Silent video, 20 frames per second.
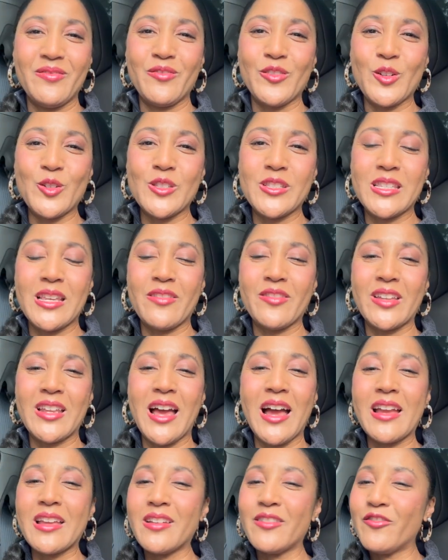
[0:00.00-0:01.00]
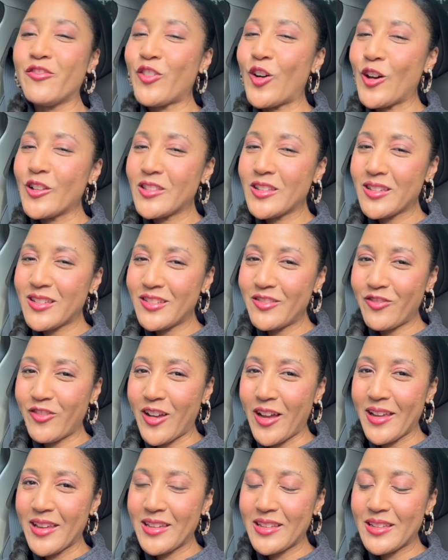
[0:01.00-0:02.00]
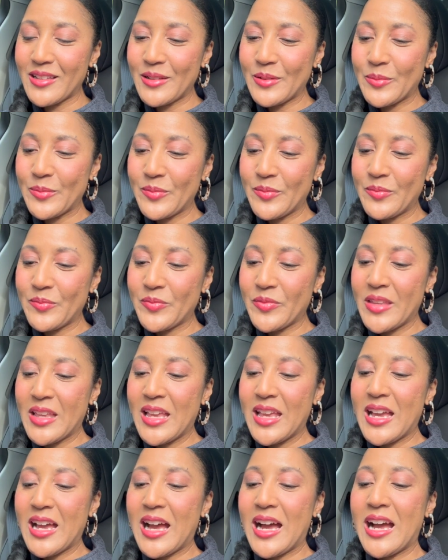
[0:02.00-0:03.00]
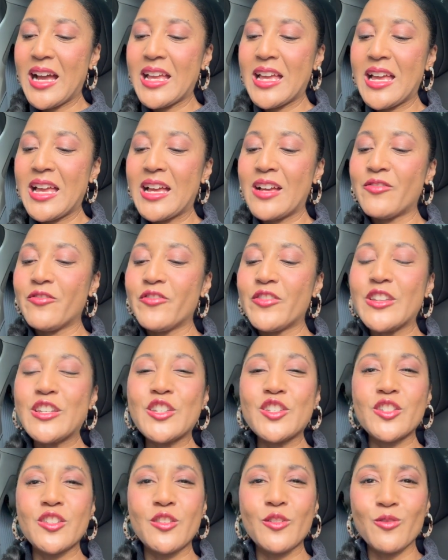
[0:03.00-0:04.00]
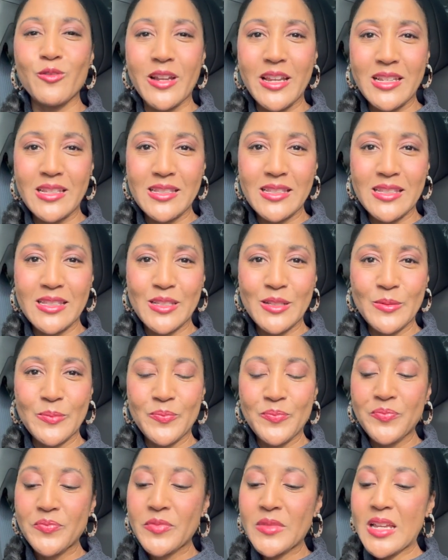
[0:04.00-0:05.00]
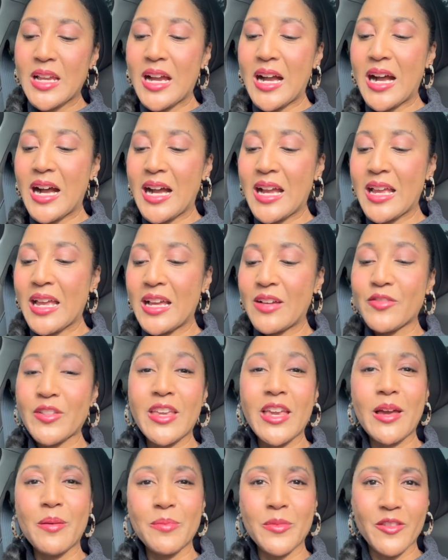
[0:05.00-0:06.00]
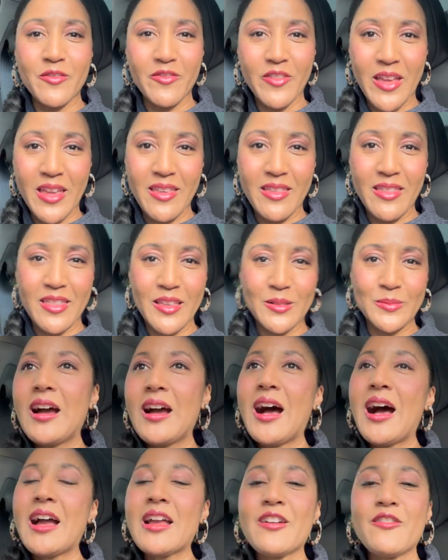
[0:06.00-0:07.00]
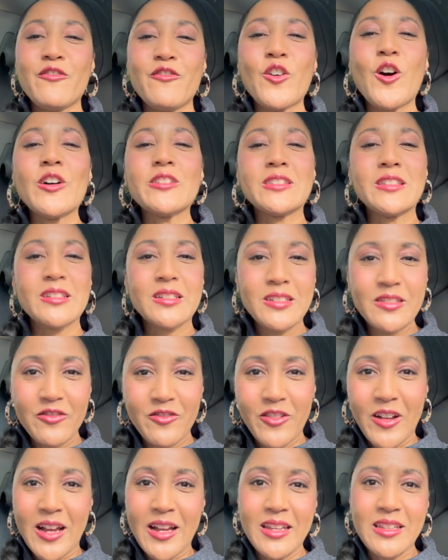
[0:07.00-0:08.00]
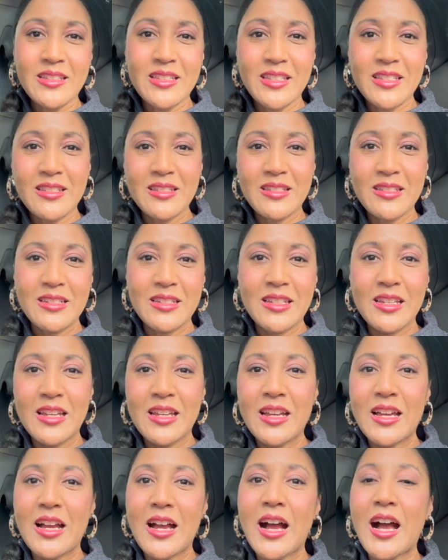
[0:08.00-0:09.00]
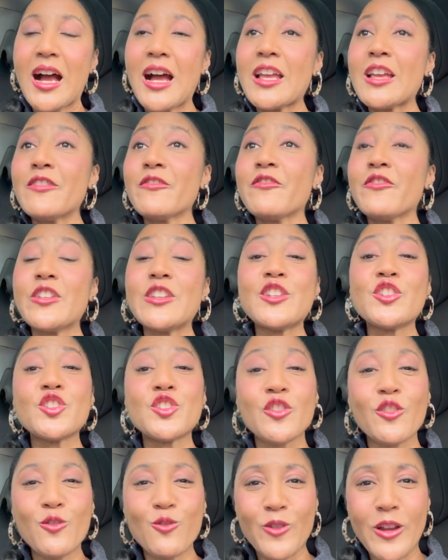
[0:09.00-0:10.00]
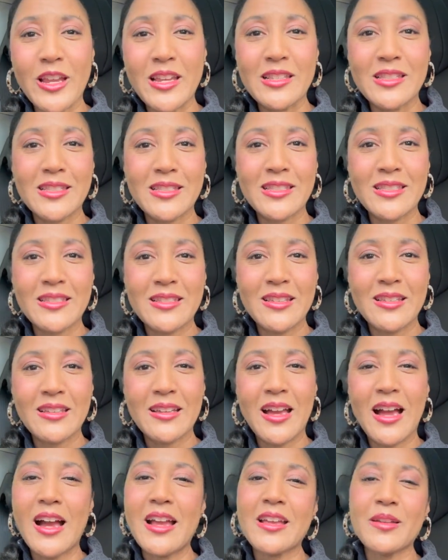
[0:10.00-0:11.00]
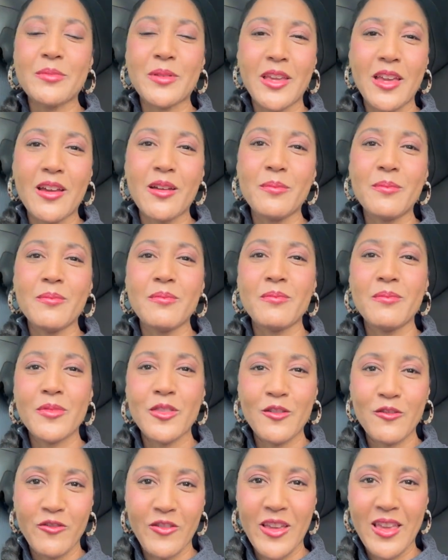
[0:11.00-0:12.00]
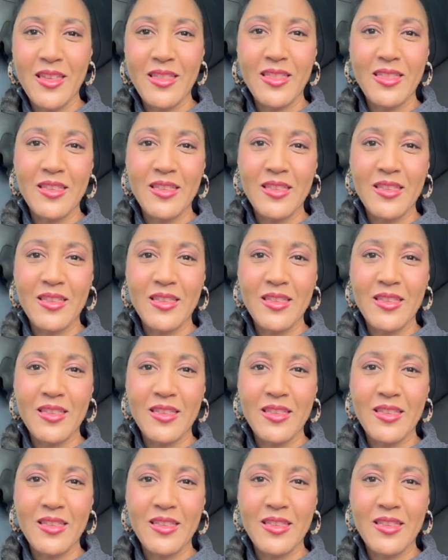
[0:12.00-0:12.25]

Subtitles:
Verse 7, I have fought the good fight. I have finished the race. I have kept the faith. I have fought the good fight. I have finished the race. I have kept the faith.